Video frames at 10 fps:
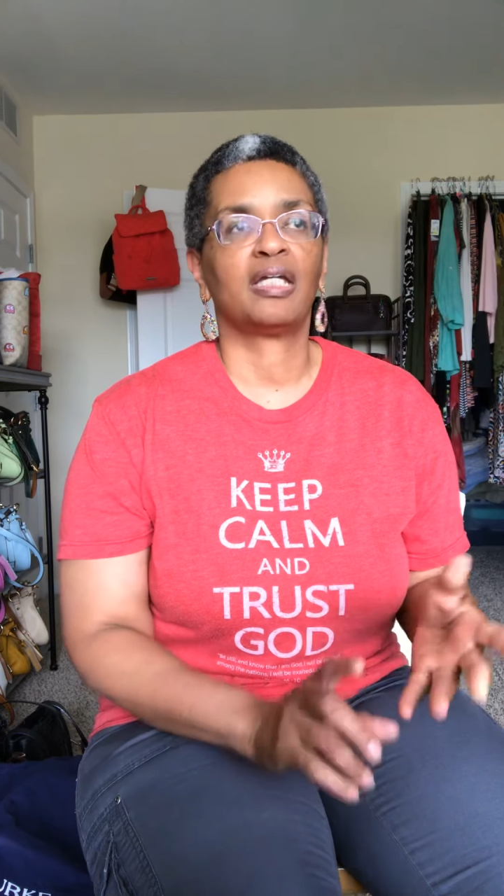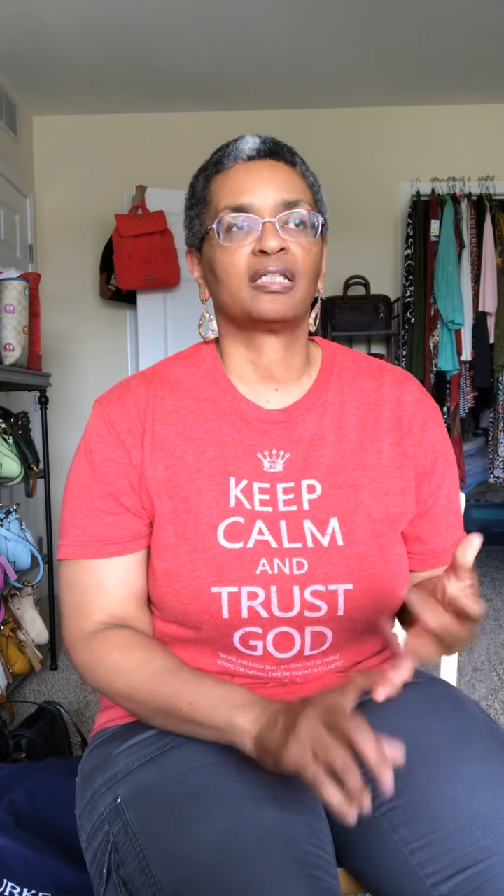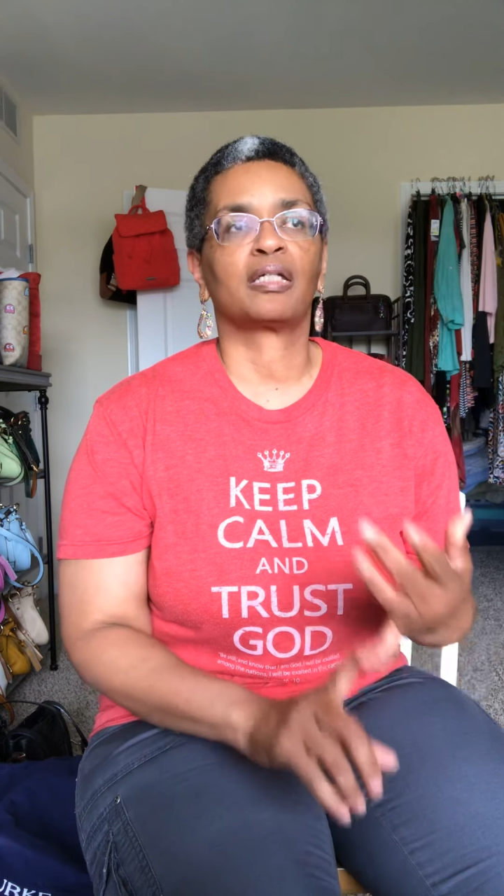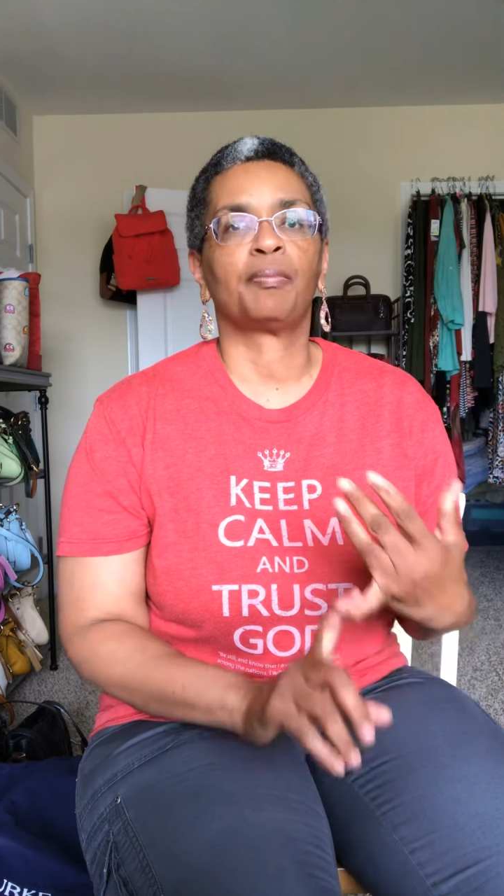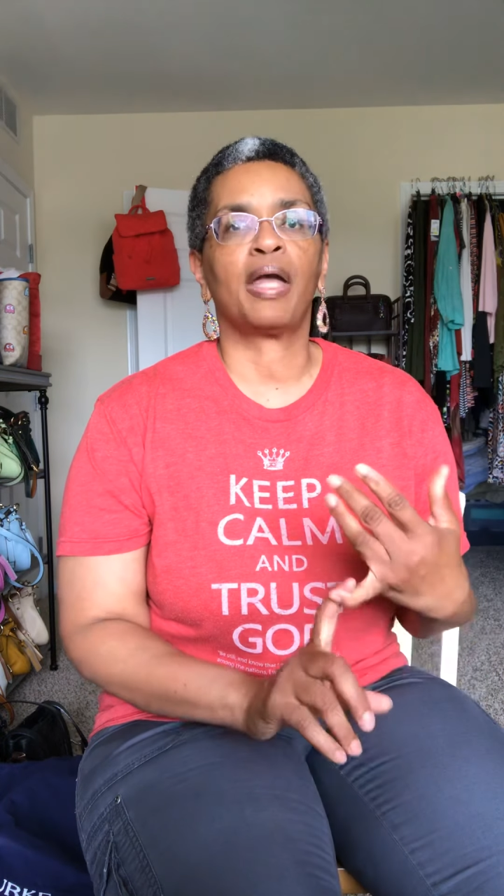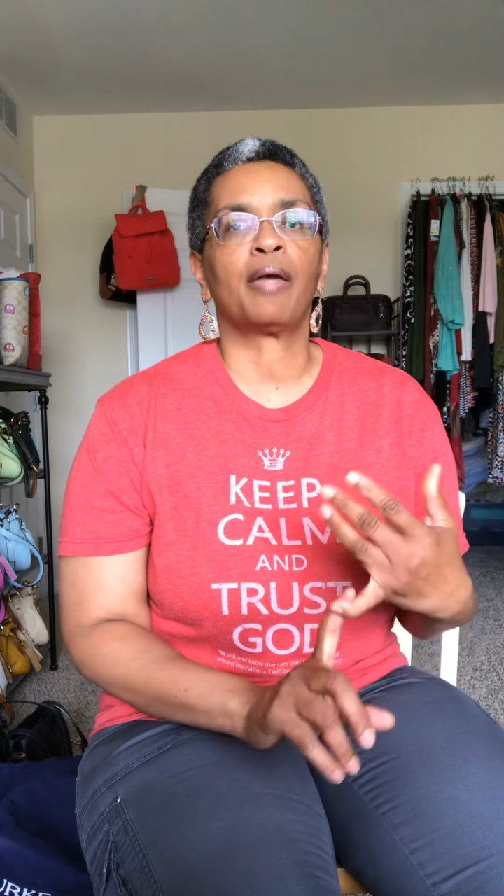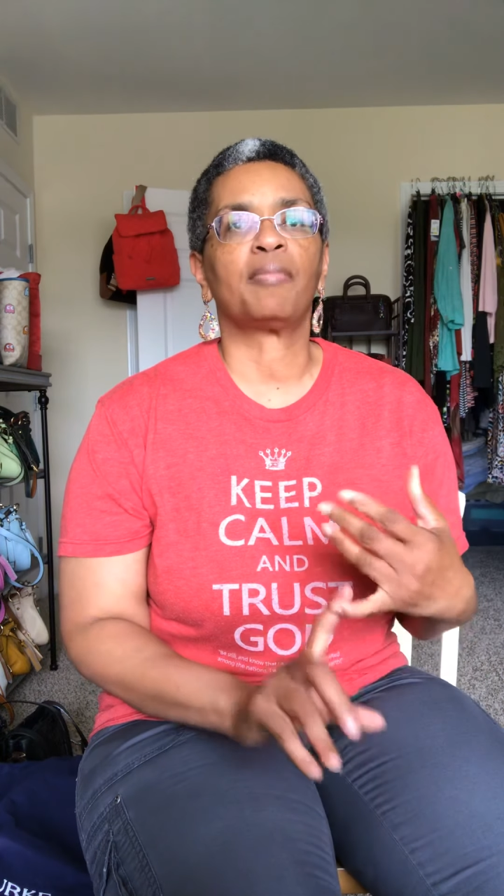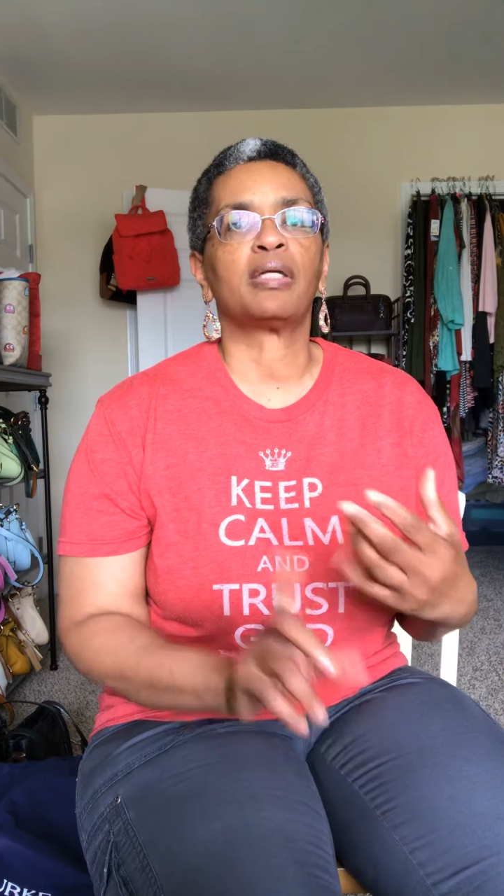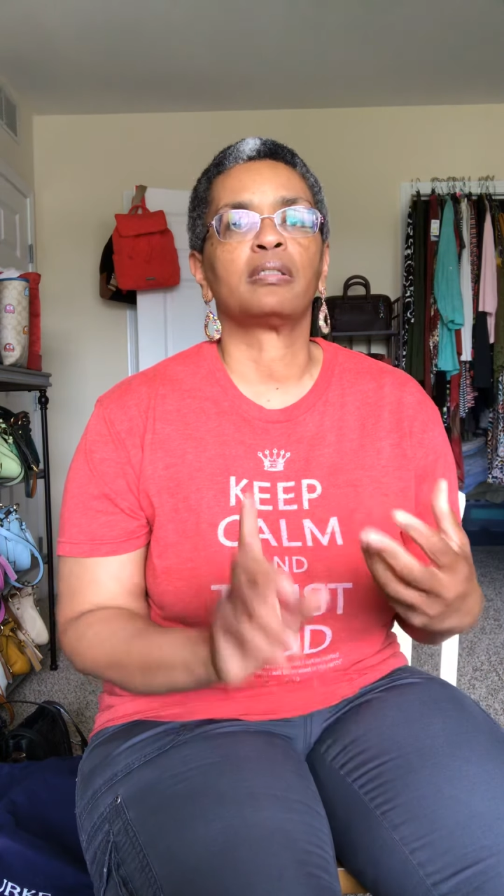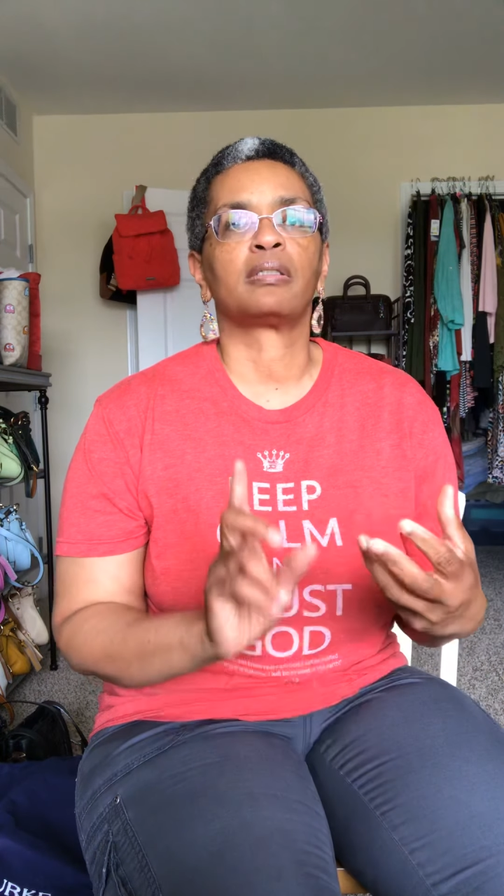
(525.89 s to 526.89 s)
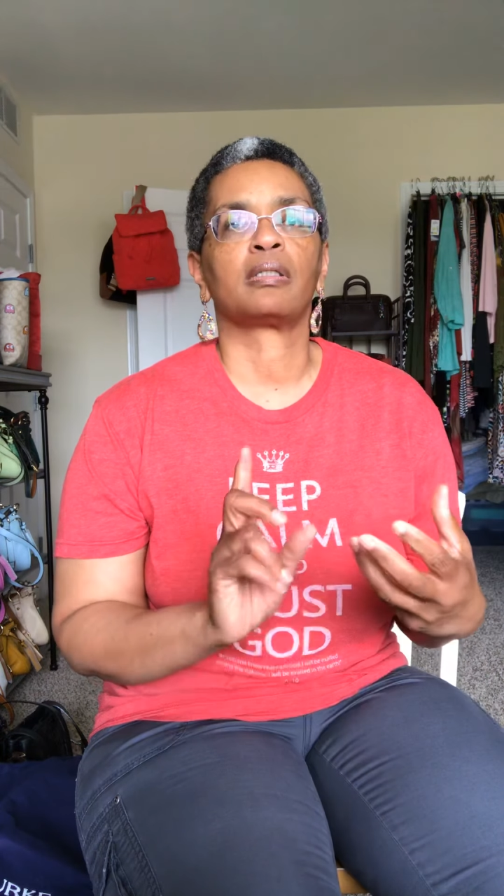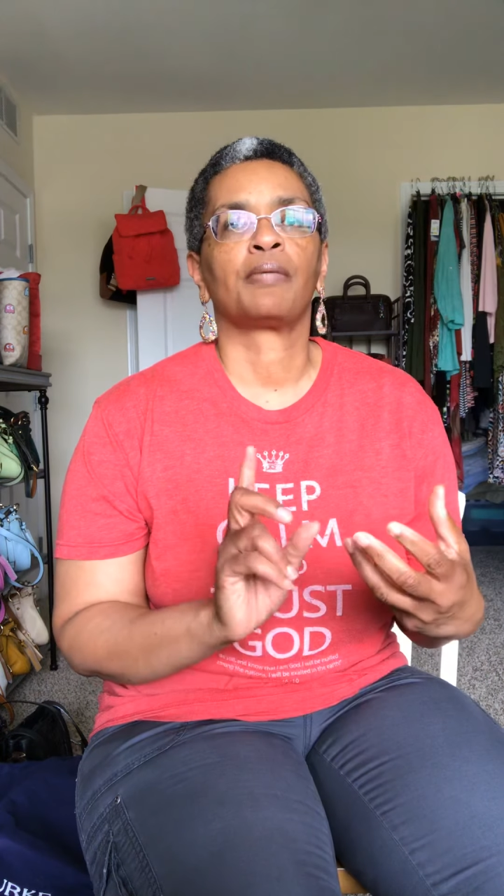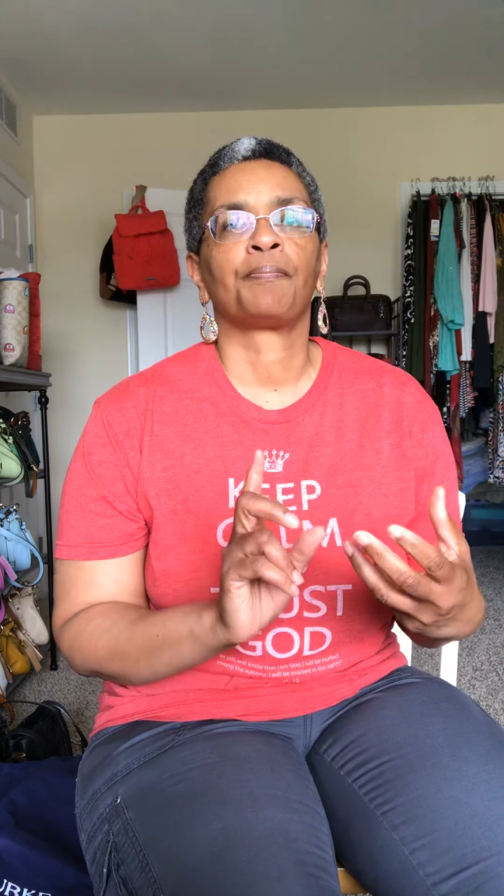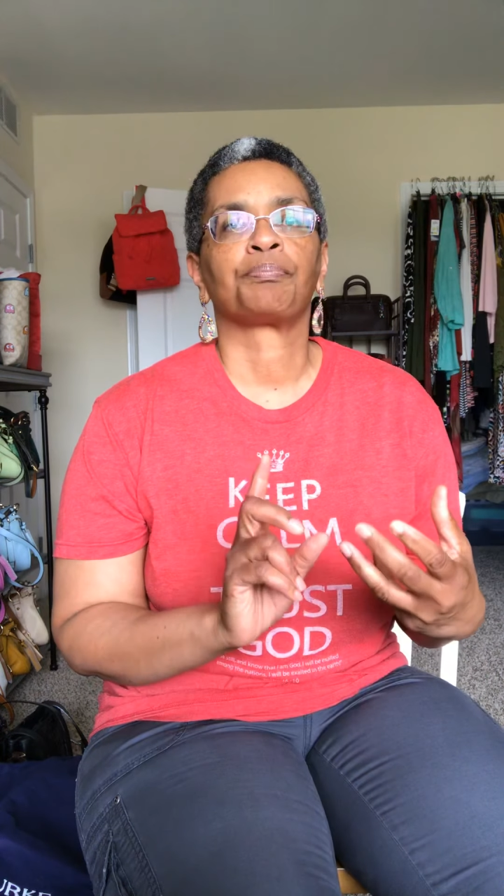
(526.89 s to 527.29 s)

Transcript: His commandments,